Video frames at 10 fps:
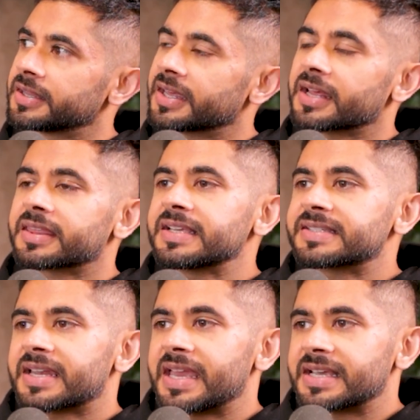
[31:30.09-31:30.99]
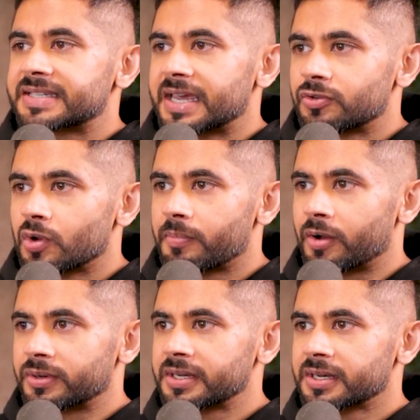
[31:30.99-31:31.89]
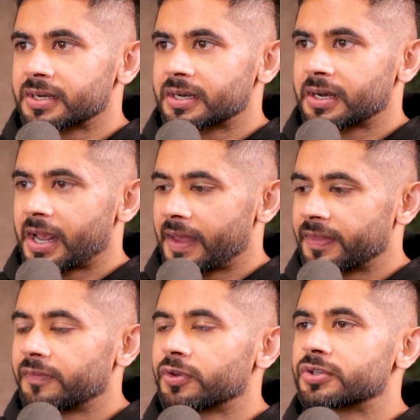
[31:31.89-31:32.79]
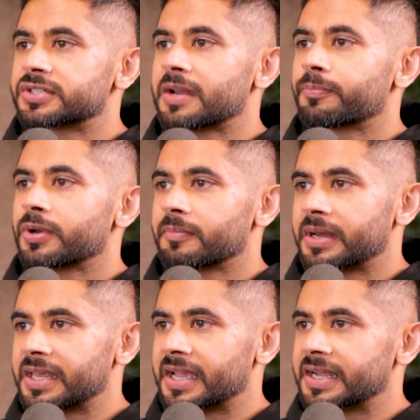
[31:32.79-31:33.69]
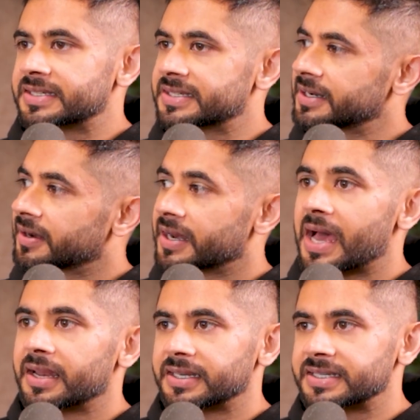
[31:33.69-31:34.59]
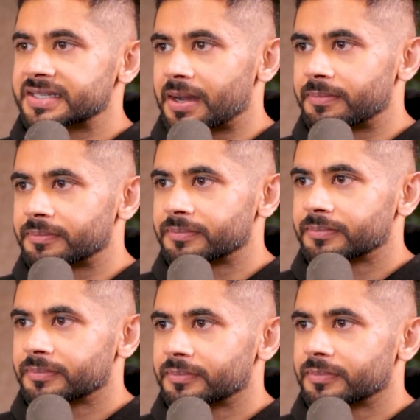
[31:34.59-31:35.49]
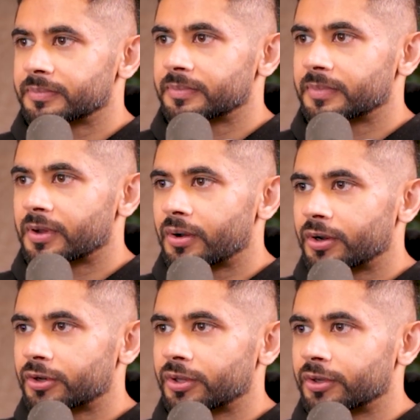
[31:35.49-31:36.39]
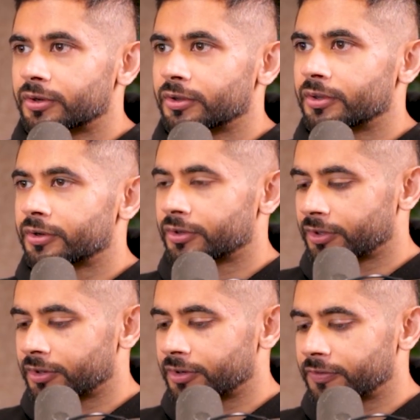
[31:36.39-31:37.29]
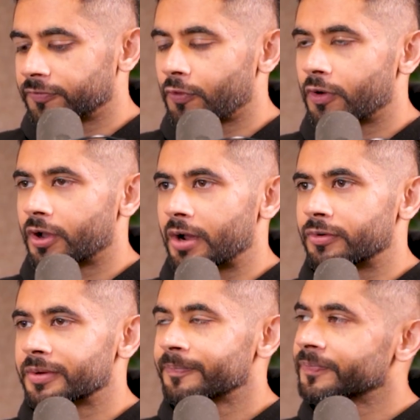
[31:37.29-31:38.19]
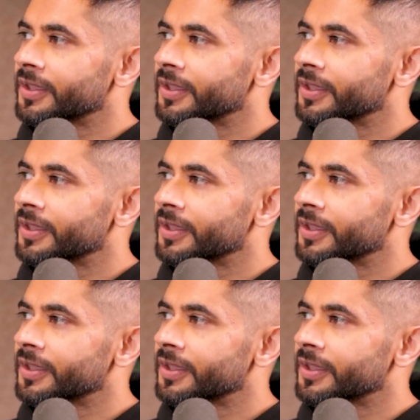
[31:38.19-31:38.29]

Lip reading: there are things that excite you about it, and then when you start putting money against it, realities come to the foreground.